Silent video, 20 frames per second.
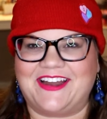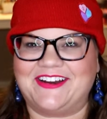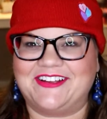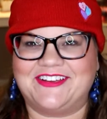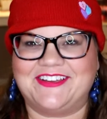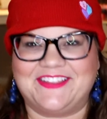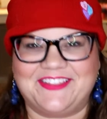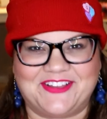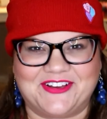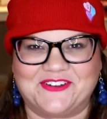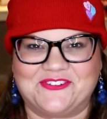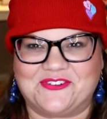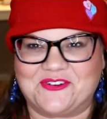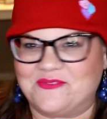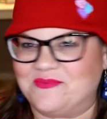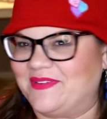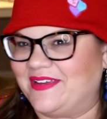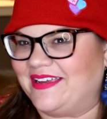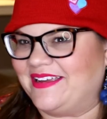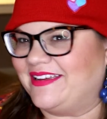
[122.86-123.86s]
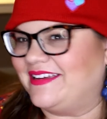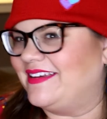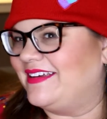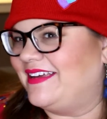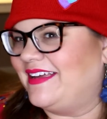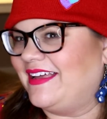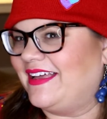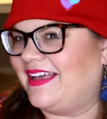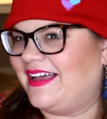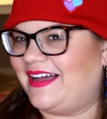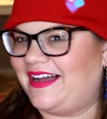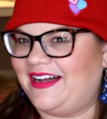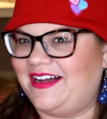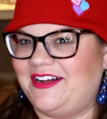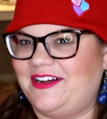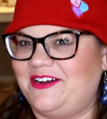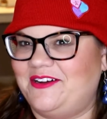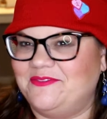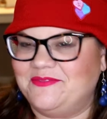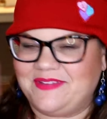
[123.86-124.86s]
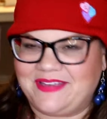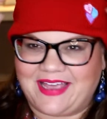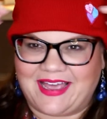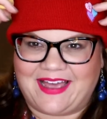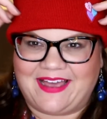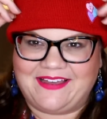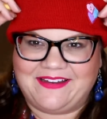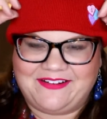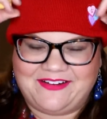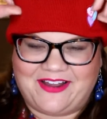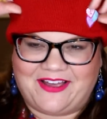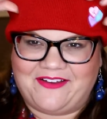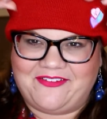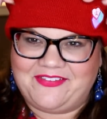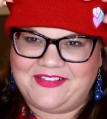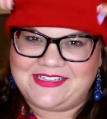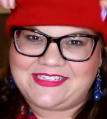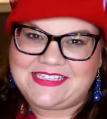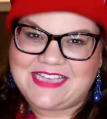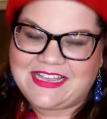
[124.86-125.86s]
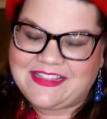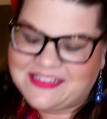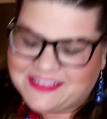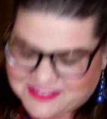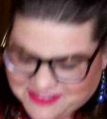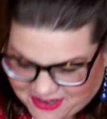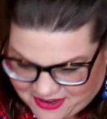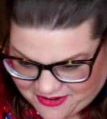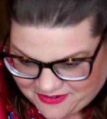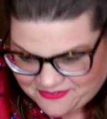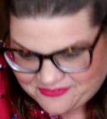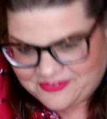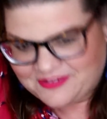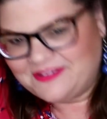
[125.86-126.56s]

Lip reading: a good look for me. Yeah, no. Let's take this off.